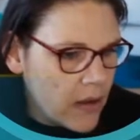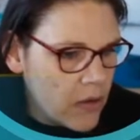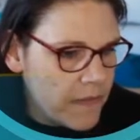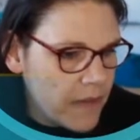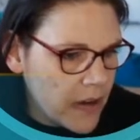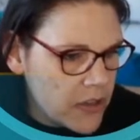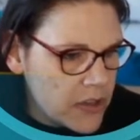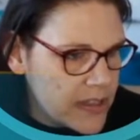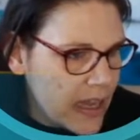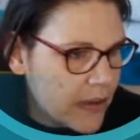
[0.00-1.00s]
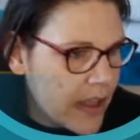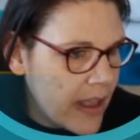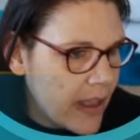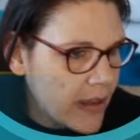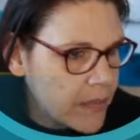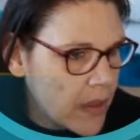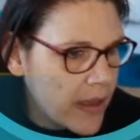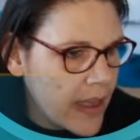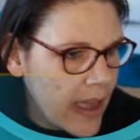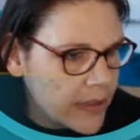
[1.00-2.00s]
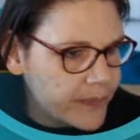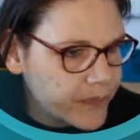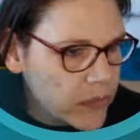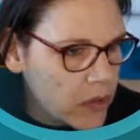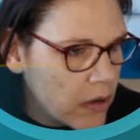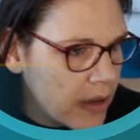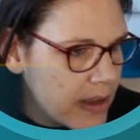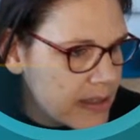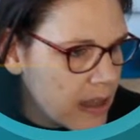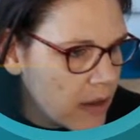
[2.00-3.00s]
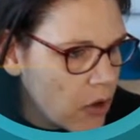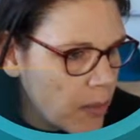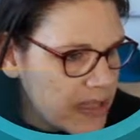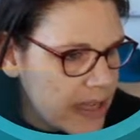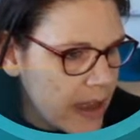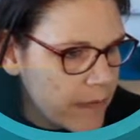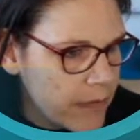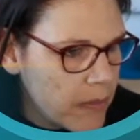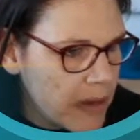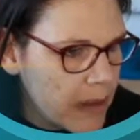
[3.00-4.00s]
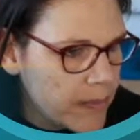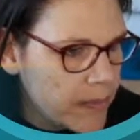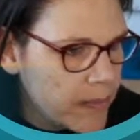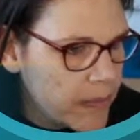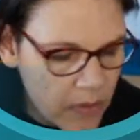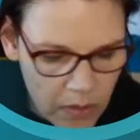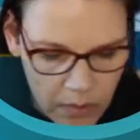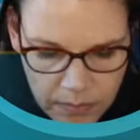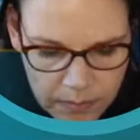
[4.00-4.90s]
function down here. Okay. All right, let's uncomment it for a minute. Oh,